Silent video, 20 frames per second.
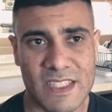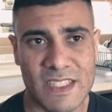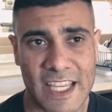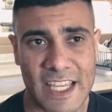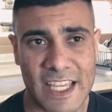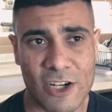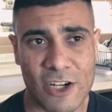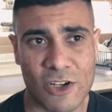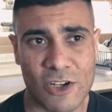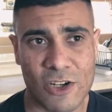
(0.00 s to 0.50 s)

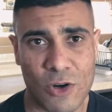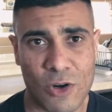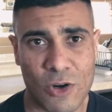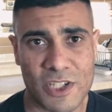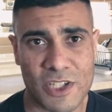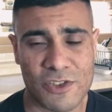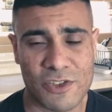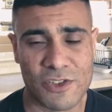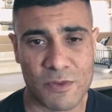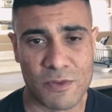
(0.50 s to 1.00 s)
they are
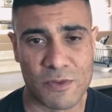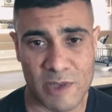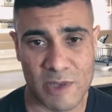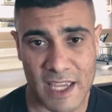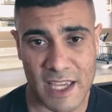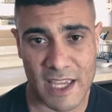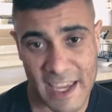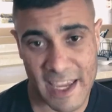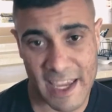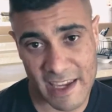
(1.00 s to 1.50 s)
going to
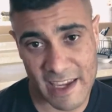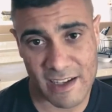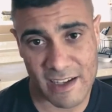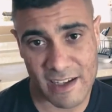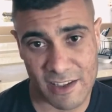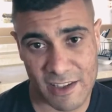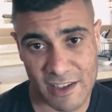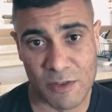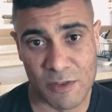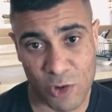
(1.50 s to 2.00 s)
be
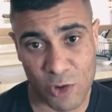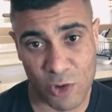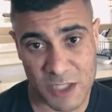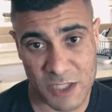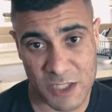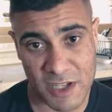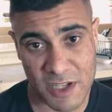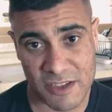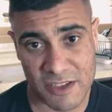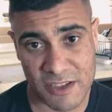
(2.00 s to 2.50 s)
a little more
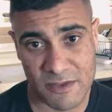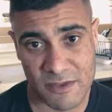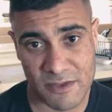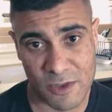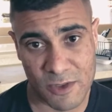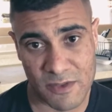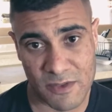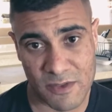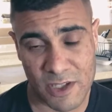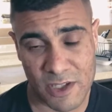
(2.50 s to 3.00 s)
expensive
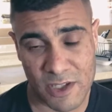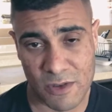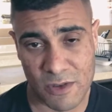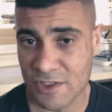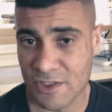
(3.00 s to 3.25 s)
for the vehicle